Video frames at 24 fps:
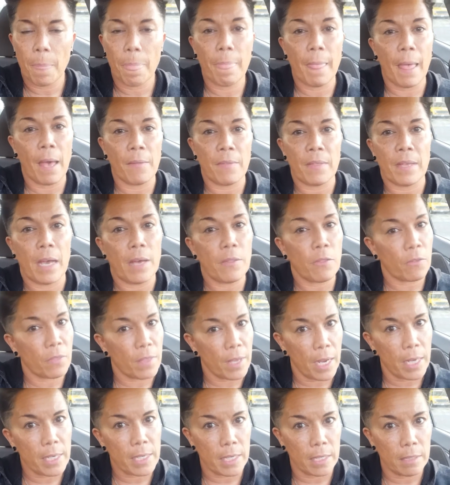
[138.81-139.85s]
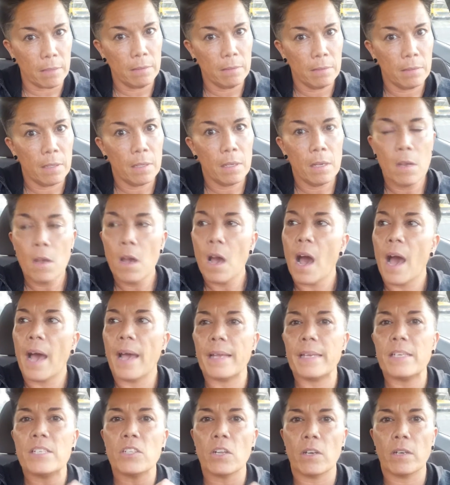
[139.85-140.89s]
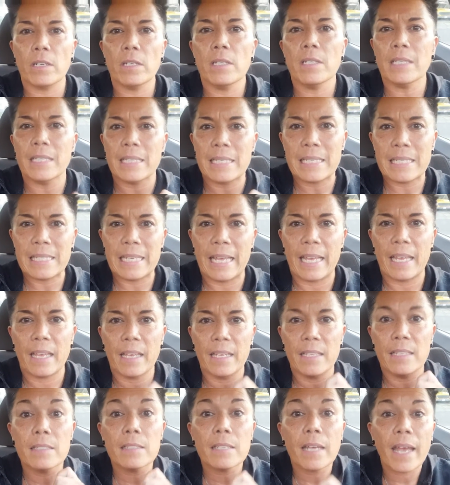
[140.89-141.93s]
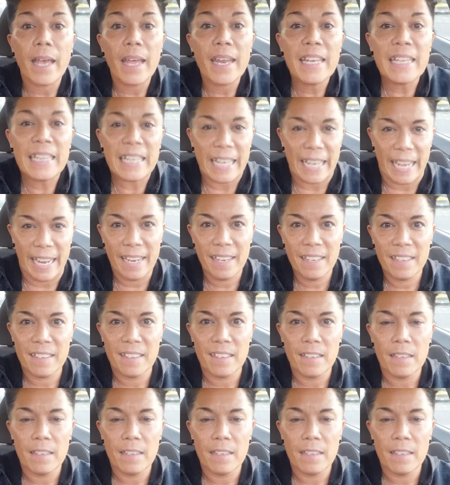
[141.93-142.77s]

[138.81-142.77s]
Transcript: Now, the other thing I did, I started listening intently